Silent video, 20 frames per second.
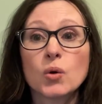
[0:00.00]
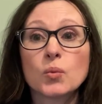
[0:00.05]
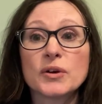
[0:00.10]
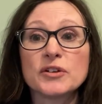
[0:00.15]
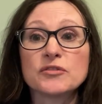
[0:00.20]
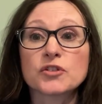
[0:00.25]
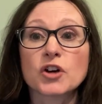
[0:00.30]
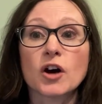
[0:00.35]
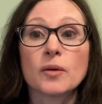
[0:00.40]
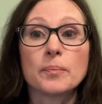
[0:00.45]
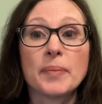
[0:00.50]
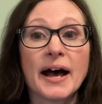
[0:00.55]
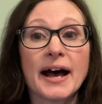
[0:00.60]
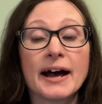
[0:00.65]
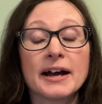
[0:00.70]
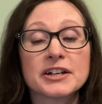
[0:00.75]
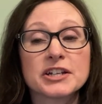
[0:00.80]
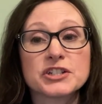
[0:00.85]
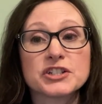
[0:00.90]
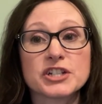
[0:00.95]
We've got
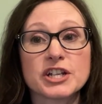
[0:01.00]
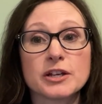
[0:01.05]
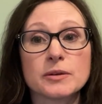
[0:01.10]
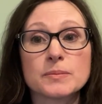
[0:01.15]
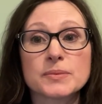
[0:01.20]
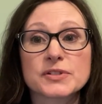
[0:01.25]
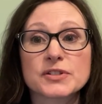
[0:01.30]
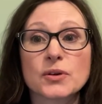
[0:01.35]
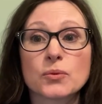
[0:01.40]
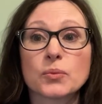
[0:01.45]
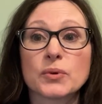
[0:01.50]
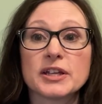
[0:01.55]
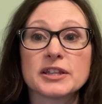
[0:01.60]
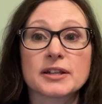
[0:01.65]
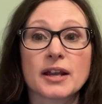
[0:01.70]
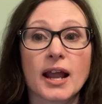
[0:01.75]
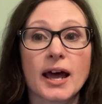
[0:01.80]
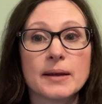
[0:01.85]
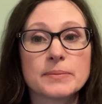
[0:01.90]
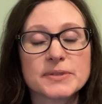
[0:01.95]
partnerships
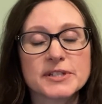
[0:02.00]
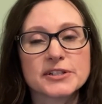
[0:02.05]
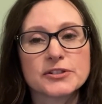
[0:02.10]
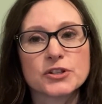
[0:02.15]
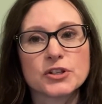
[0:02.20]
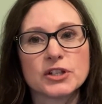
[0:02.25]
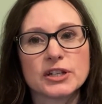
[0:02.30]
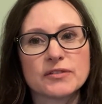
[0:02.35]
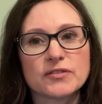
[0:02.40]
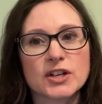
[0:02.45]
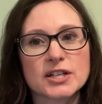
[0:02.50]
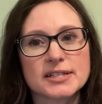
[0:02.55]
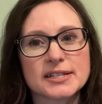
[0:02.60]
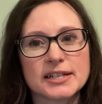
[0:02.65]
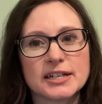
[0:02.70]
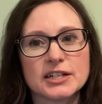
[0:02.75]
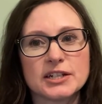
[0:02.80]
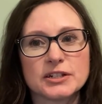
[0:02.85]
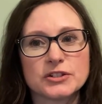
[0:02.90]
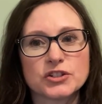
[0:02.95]
with Leipzig
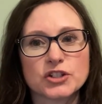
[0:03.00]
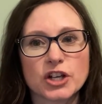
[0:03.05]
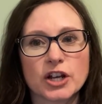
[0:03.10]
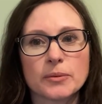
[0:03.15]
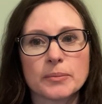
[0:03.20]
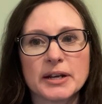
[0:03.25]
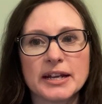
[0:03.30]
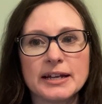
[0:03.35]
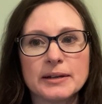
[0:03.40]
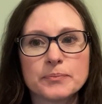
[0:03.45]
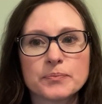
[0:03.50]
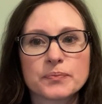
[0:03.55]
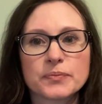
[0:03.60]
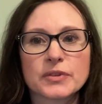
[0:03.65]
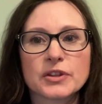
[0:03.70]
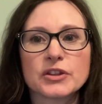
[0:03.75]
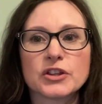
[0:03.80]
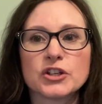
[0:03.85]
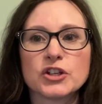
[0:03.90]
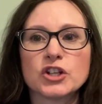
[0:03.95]
University in Germany,
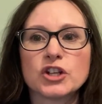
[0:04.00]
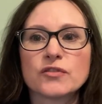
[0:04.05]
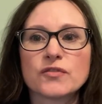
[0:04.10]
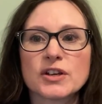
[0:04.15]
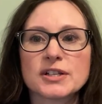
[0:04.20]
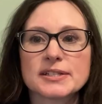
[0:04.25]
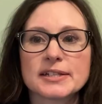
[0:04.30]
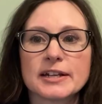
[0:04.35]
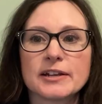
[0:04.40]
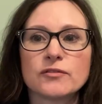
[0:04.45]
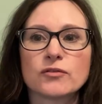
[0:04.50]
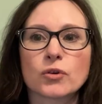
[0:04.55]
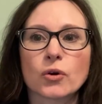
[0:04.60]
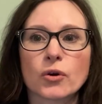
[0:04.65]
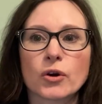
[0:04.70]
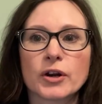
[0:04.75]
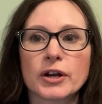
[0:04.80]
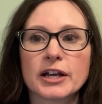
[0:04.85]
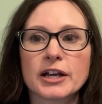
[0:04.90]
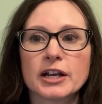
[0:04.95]
the University of
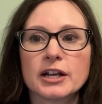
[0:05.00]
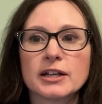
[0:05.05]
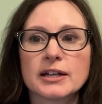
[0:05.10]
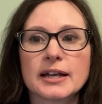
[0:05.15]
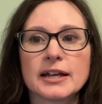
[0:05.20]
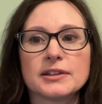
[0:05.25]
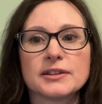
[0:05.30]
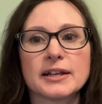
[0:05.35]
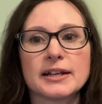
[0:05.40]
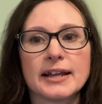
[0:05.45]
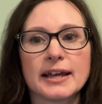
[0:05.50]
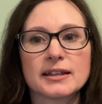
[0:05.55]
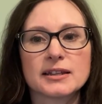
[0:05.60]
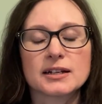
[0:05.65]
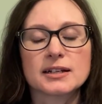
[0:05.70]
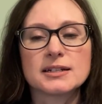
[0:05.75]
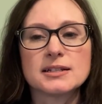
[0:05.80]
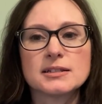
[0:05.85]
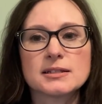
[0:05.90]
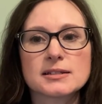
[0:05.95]
Groningen in the
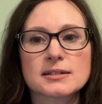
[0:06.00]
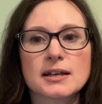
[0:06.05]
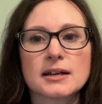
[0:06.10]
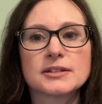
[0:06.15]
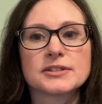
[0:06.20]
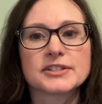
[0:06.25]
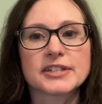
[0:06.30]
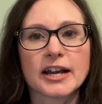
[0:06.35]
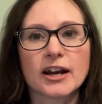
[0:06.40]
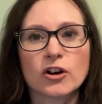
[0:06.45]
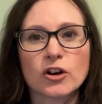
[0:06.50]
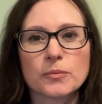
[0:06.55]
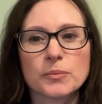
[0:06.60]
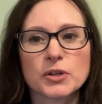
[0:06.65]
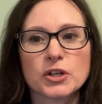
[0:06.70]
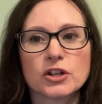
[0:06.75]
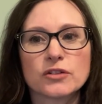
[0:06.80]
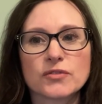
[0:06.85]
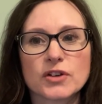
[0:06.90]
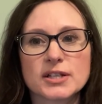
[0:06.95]
Netherlands, Durham
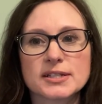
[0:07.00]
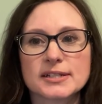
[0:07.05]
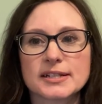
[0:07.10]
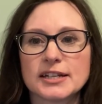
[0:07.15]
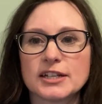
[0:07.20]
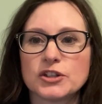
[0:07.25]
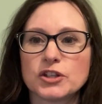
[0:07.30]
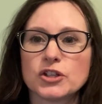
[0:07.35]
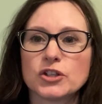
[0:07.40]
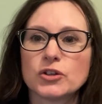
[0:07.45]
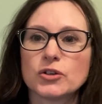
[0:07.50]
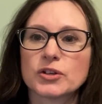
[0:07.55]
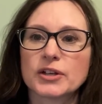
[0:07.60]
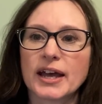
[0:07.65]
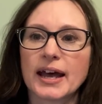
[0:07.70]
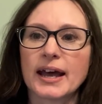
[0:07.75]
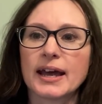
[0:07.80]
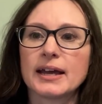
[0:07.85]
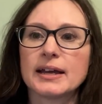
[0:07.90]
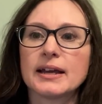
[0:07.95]
University in the
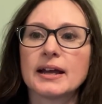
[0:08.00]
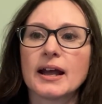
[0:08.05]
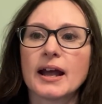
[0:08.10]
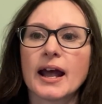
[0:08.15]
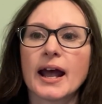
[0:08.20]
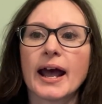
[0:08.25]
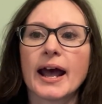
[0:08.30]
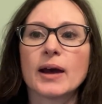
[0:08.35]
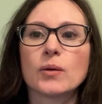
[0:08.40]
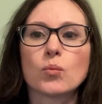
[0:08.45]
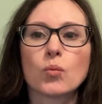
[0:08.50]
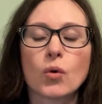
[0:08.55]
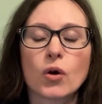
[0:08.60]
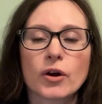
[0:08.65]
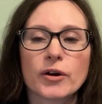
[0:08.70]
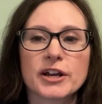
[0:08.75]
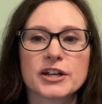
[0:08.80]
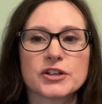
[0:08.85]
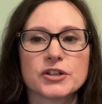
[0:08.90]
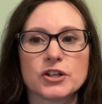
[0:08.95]
UK, and
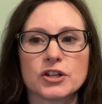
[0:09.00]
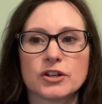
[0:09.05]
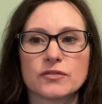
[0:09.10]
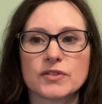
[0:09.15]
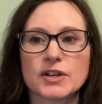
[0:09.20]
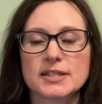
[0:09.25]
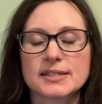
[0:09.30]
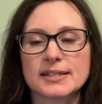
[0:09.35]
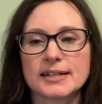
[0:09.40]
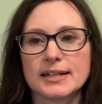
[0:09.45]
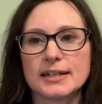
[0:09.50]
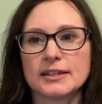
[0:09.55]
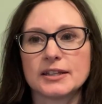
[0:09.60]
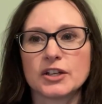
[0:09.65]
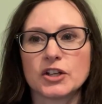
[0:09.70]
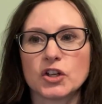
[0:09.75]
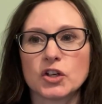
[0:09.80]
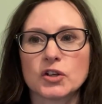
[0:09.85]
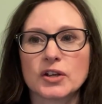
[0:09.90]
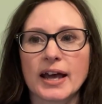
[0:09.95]
Warwick University in
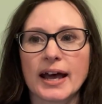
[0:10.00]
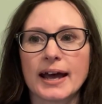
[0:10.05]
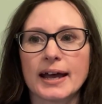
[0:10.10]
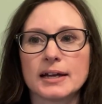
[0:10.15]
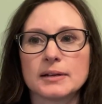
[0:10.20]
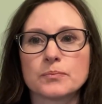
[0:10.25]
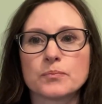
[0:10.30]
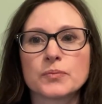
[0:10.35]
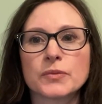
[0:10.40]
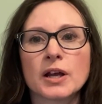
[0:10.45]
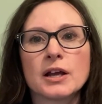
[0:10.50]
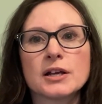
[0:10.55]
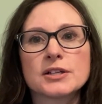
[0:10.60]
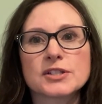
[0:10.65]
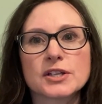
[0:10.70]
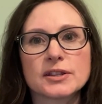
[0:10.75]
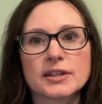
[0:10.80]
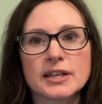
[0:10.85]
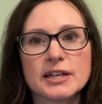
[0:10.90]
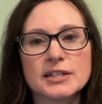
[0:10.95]
the UK.
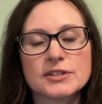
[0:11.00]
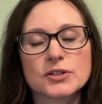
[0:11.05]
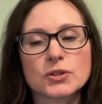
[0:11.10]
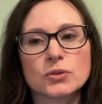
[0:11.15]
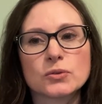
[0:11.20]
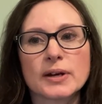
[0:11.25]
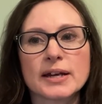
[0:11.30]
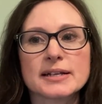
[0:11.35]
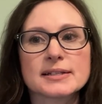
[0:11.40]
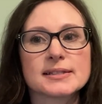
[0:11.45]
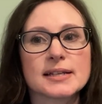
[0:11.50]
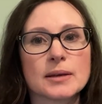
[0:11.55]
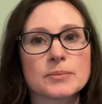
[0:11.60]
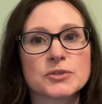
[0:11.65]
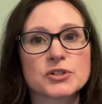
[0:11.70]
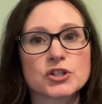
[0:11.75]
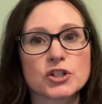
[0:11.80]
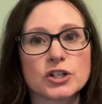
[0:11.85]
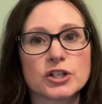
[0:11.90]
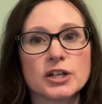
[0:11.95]
So these all accept
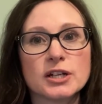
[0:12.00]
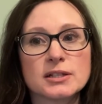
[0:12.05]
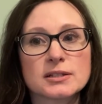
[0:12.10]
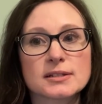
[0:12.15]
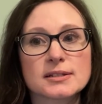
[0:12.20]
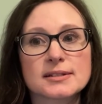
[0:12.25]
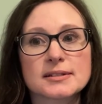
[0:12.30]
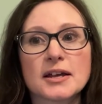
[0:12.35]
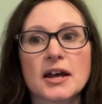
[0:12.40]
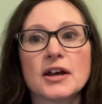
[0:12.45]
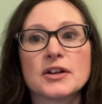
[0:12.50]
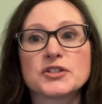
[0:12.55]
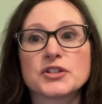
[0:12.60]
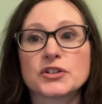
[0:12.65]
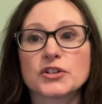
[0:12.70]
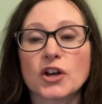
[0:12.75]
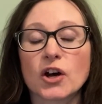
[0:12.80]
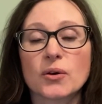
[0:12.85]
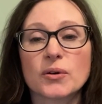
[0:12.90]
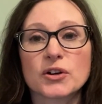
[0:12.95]
students to
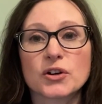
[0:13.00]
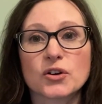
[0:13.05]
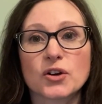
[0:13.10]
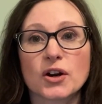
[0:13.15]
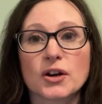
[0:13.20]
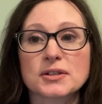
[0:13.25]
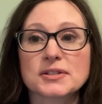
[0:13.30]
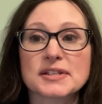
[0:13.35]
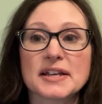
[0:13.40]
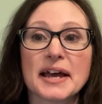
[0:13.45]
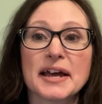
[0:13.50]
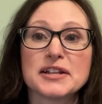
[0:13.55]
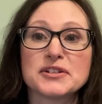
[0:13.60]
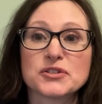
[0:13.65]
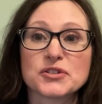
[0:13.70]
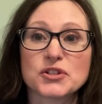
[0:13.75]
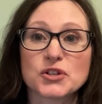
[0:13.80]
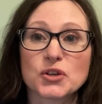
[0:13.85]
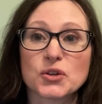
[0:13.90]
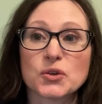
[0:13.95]
go across
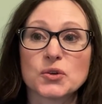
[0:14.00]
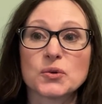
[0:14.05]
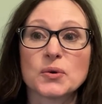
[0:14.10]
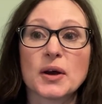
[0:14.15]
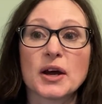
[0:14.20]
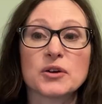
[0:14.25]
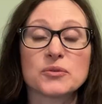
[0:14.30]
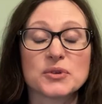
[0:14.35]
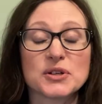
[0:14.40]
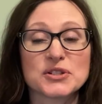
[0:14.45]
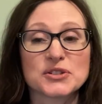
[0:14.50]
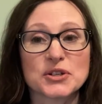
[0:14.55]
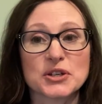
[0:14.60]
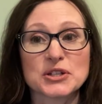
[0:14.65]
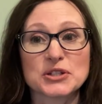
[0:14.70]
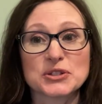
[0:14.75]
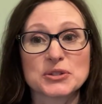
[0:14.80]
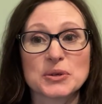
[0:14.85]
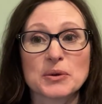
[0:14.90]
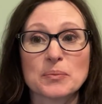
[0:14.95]
and do a
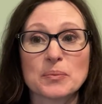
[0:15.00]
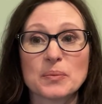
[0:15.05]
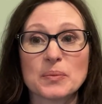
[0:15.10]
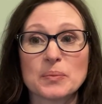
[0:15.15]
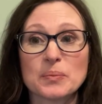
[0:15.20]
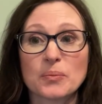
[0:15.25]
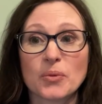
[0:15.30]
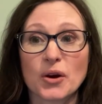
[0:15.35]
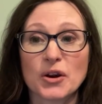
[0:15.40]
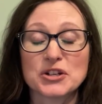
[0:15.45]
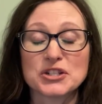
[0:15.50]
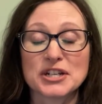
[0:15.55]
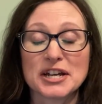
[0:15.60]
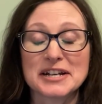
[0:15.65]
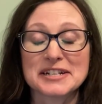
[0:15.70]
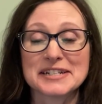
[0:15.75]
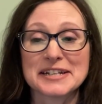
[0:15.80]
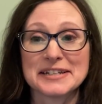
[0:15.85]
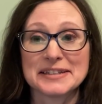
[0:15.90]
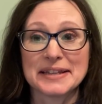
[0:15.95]
research
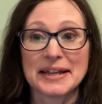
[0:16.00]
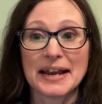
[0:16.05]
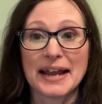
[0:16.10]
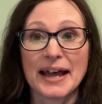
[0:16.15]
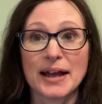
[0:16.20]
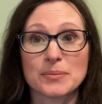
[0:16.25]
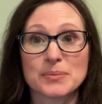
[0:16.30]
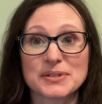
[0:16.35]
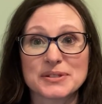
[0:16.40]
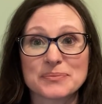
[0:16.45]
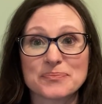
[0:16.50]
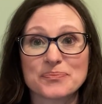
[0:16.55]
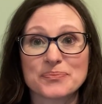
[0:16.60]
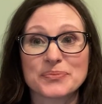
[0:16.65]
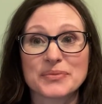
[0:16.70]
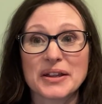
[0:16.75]
project in the labs.